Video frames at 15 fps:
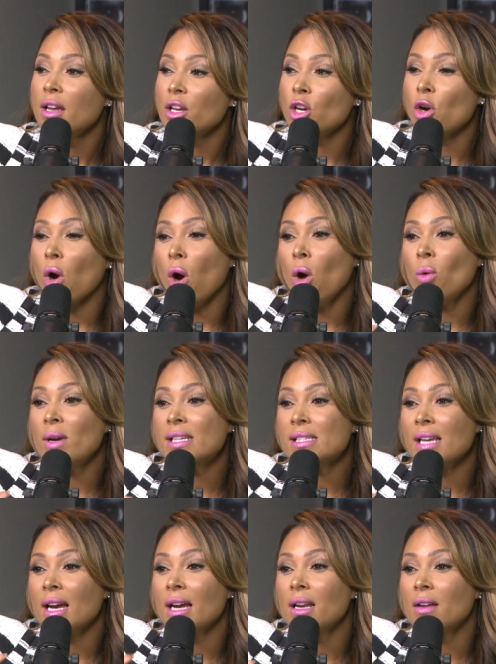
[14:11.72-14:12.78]
you're
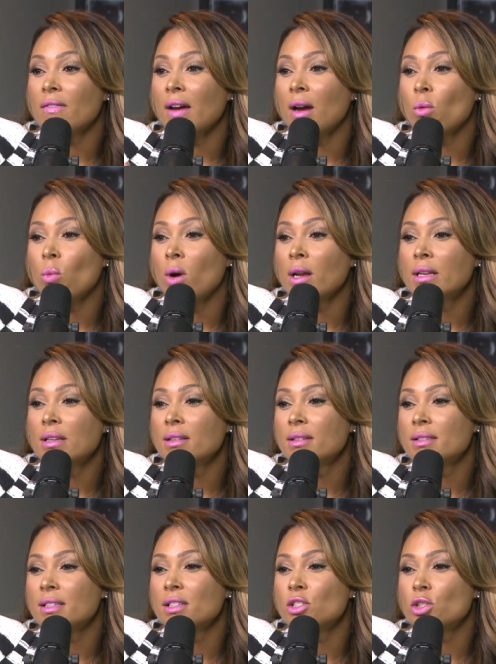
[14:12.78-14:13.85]
always kind of at one
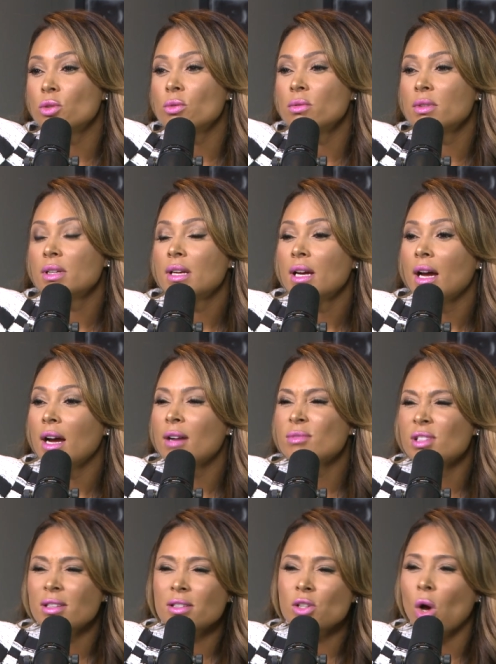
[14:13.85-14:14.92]
to two um,
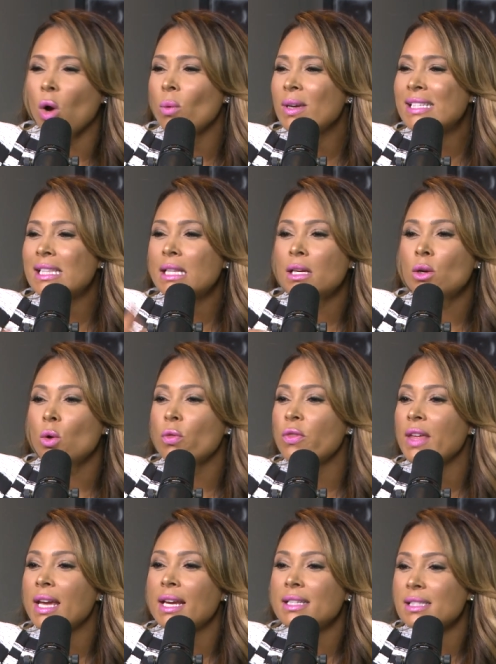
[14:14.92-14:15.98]
so there's always little
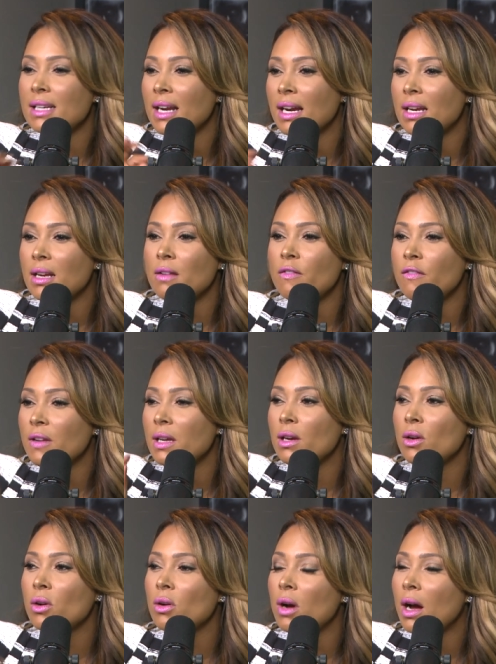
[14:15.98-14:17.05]
things that I can
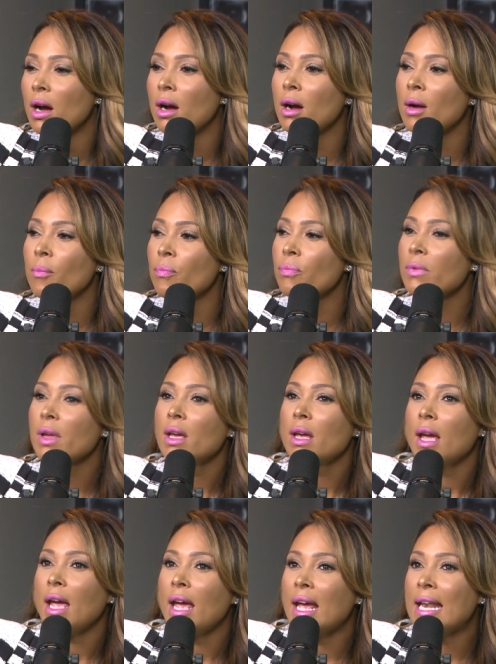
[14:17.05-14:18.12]
feel. Um,
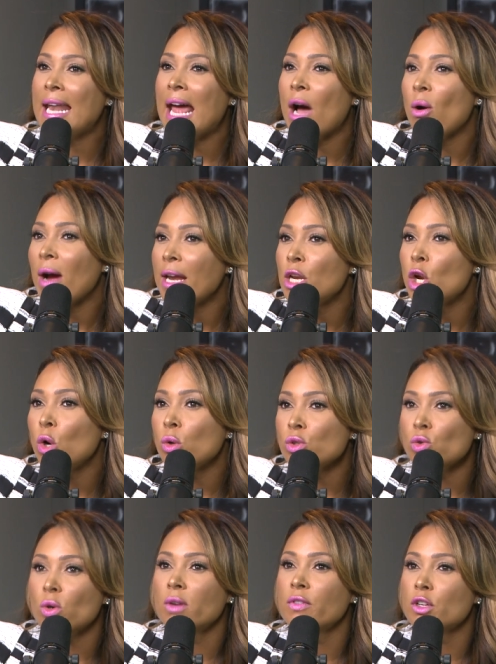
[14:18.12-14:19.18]
and now I know
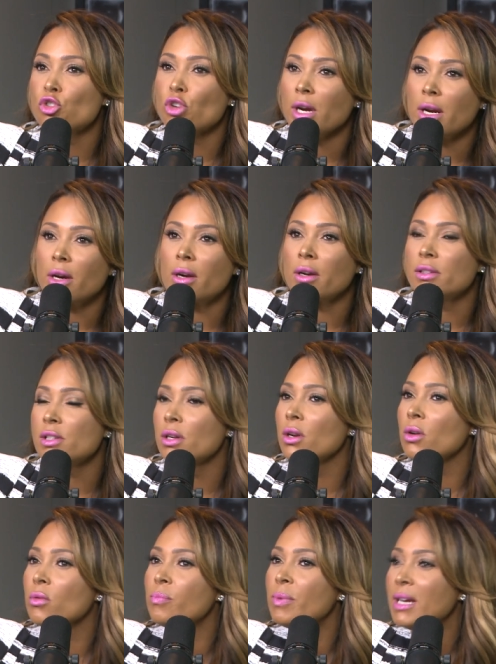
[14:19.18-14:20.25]
sort of the triggers, you
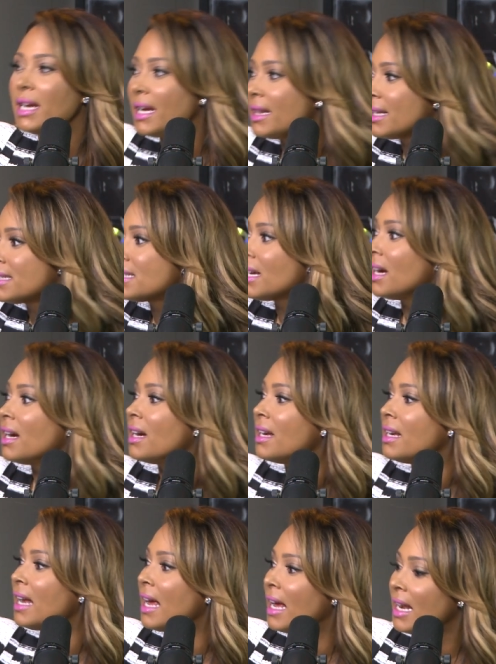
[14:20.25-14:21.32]
know, being in the
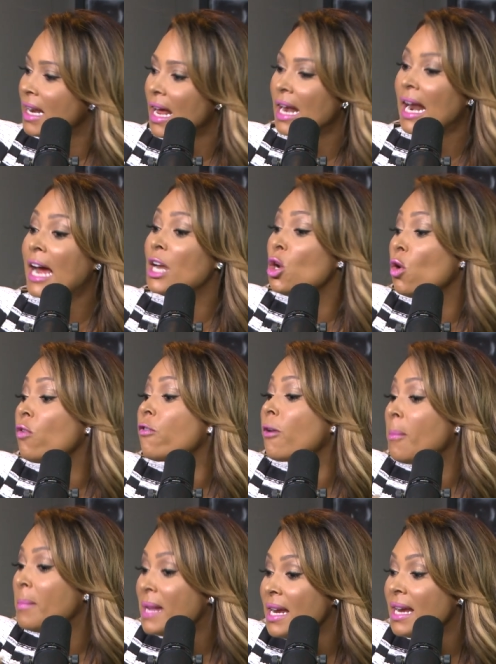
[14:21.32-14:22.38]
sun. Right. And, and I know
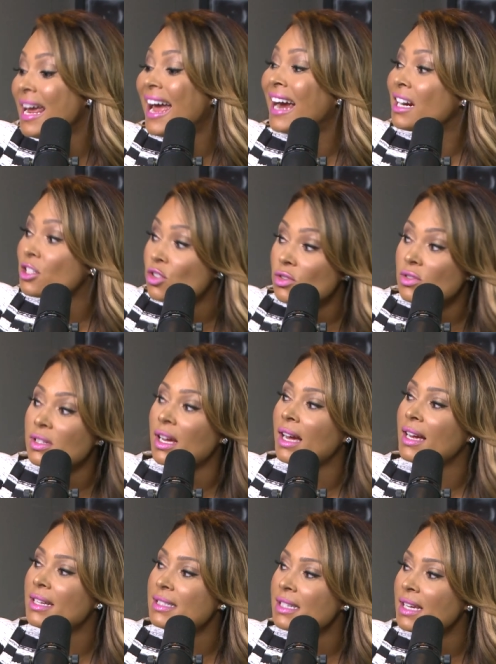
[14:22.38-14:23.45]
for me,
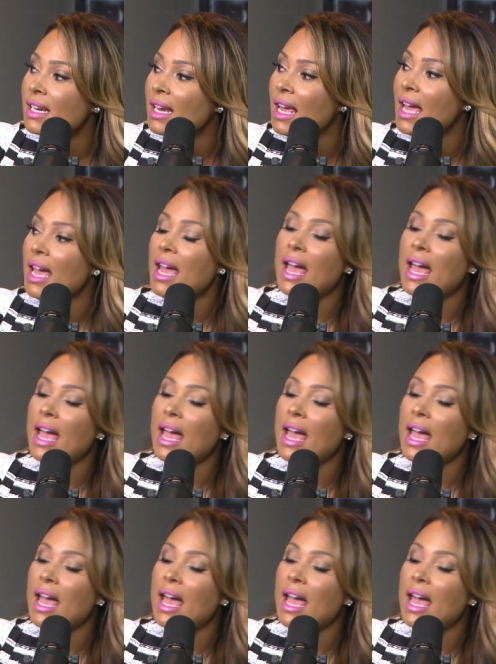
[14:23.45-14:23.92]
exercising